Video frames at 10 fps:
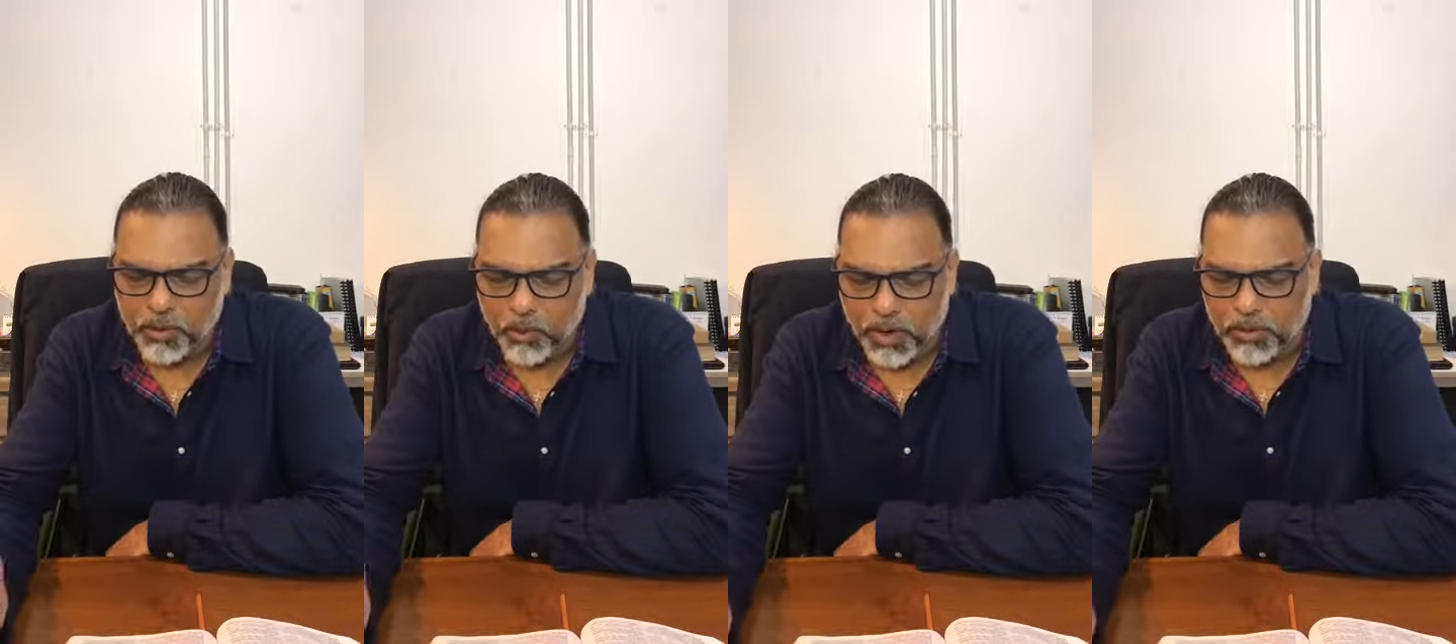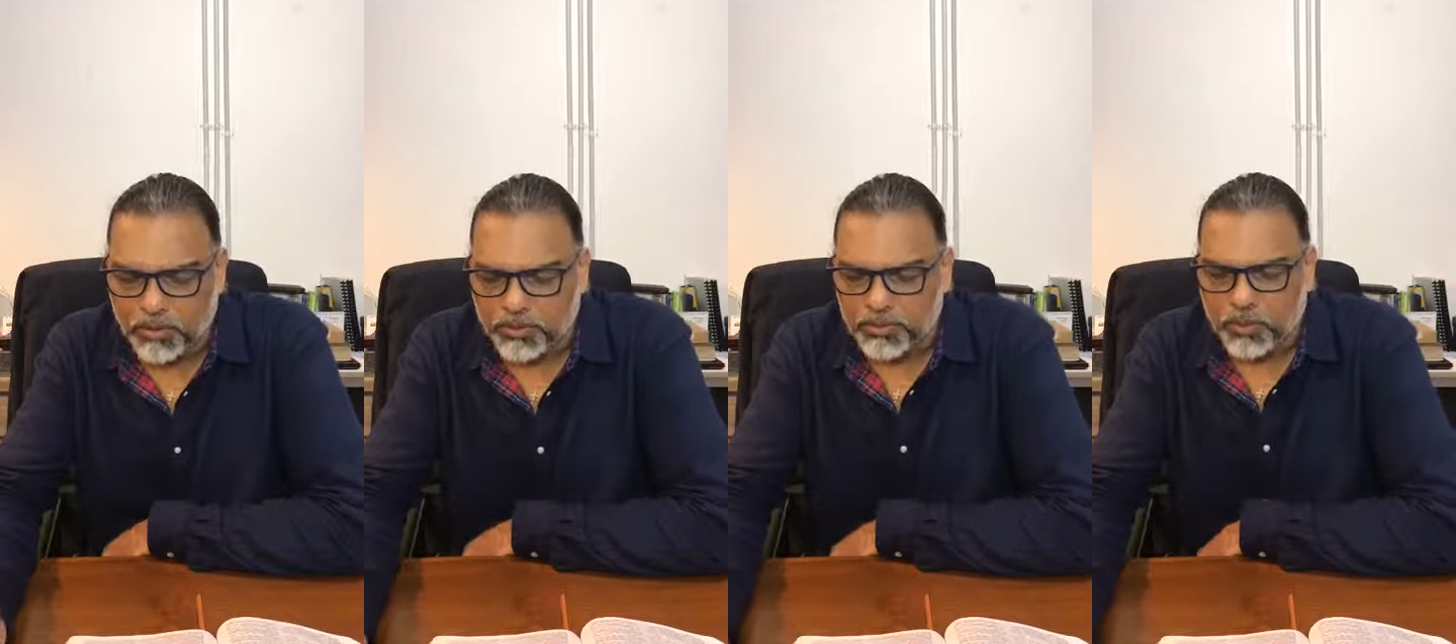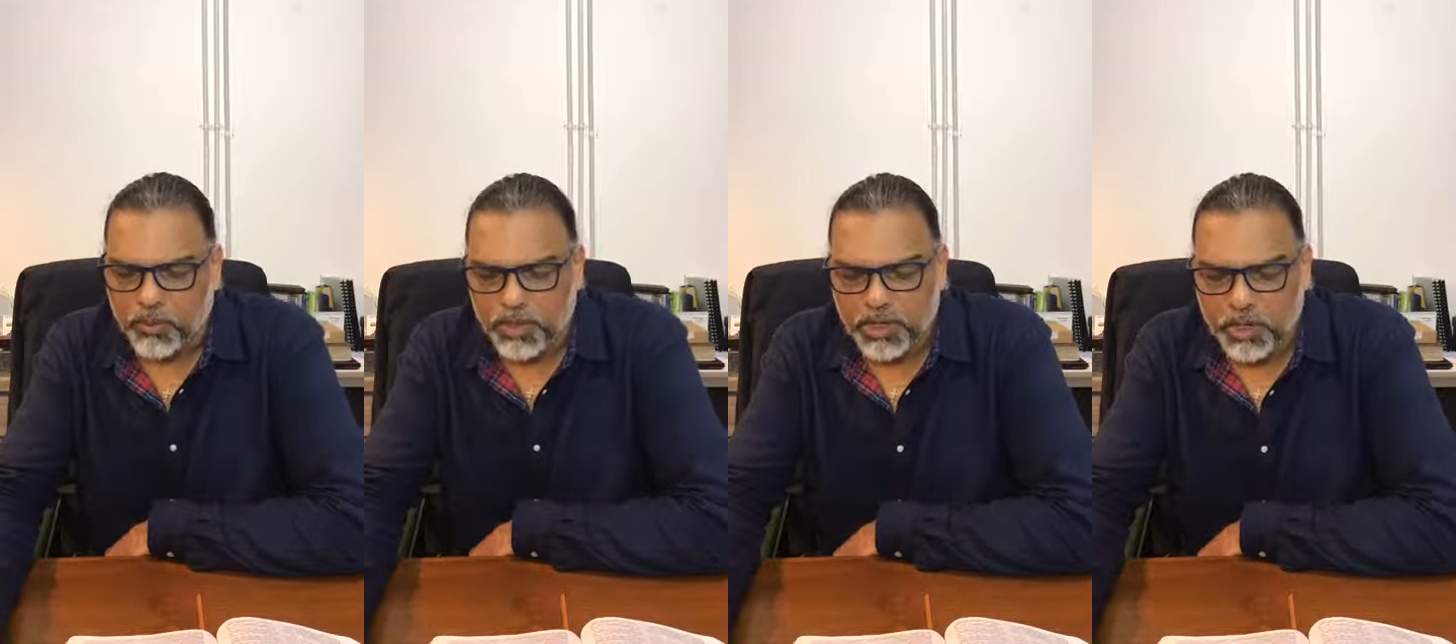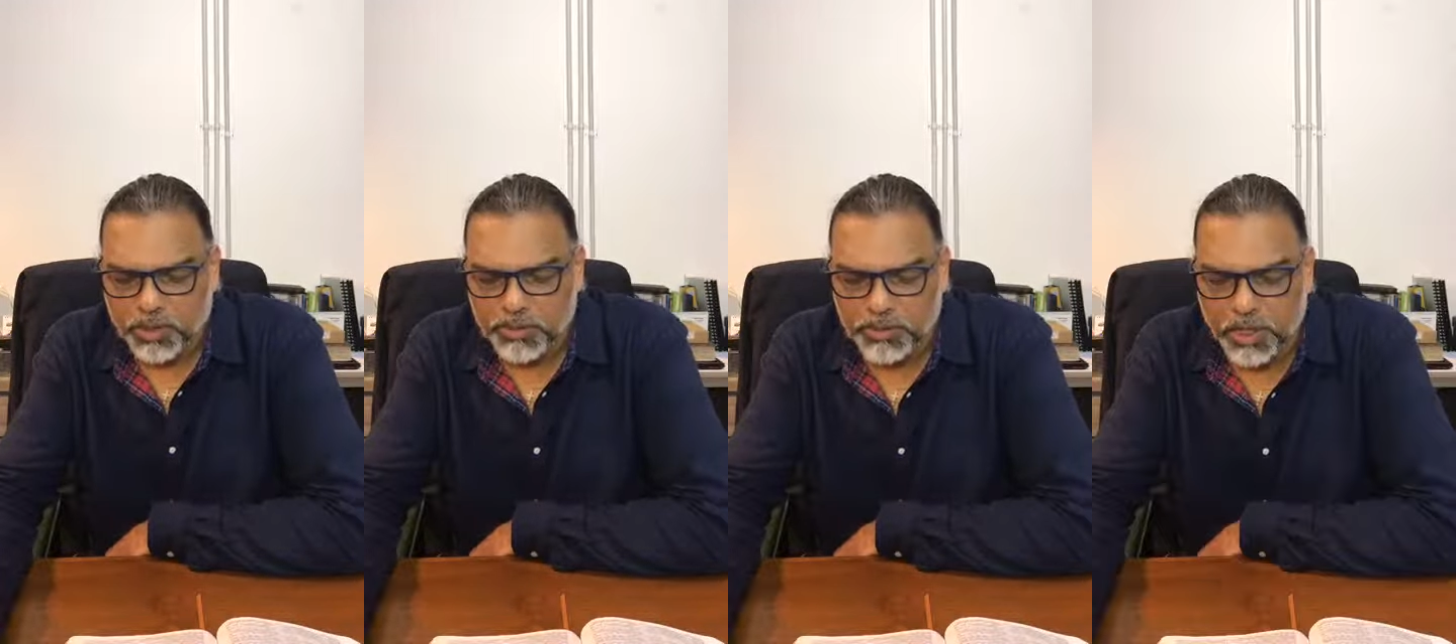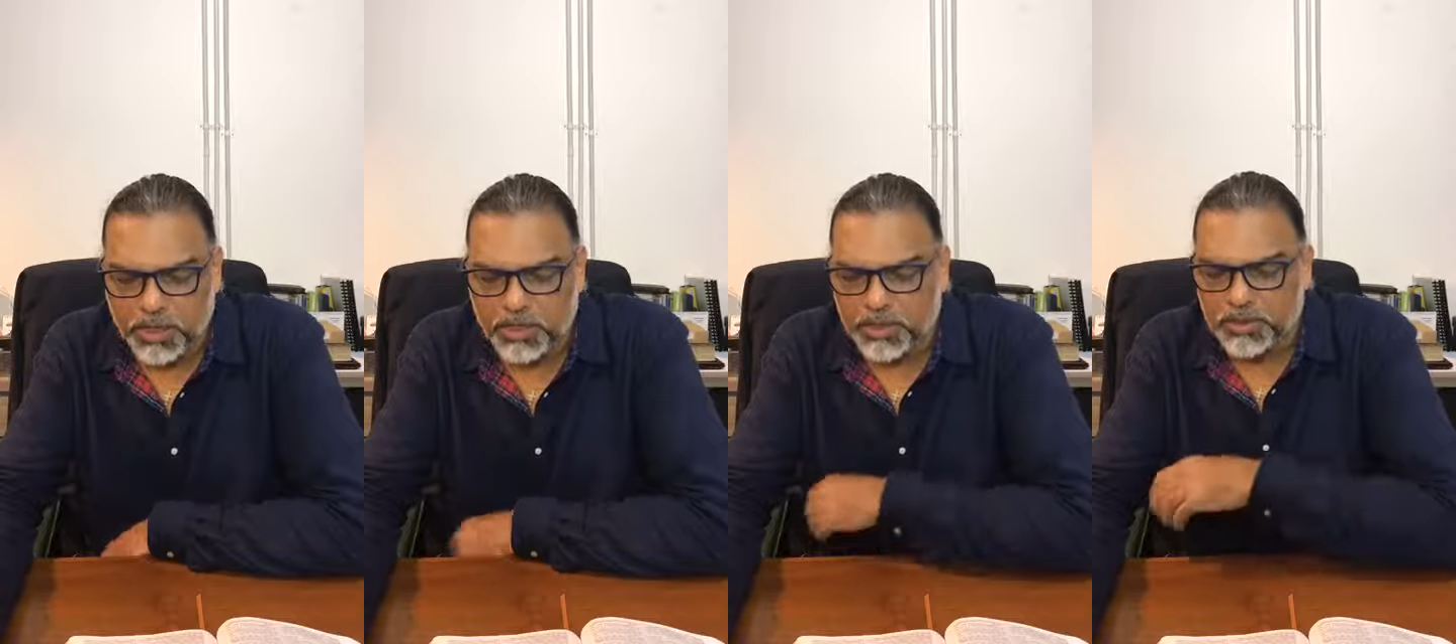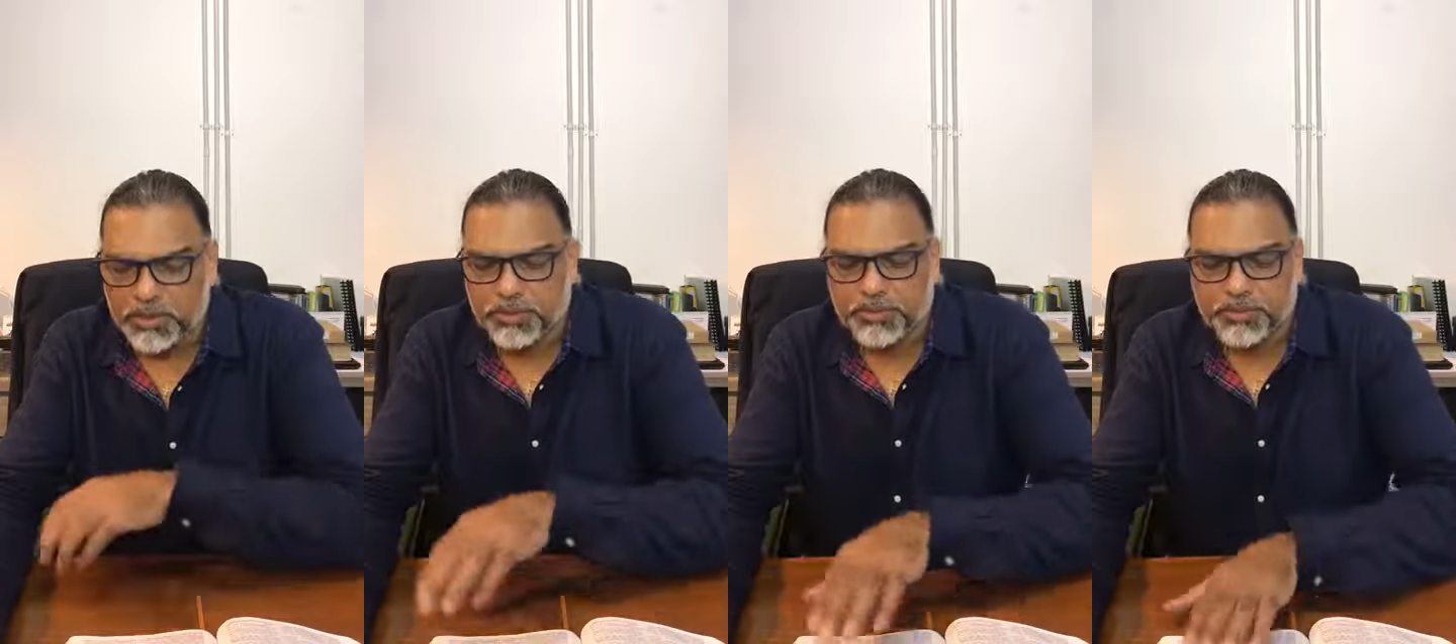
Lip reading: Wow, what an awesome God it is.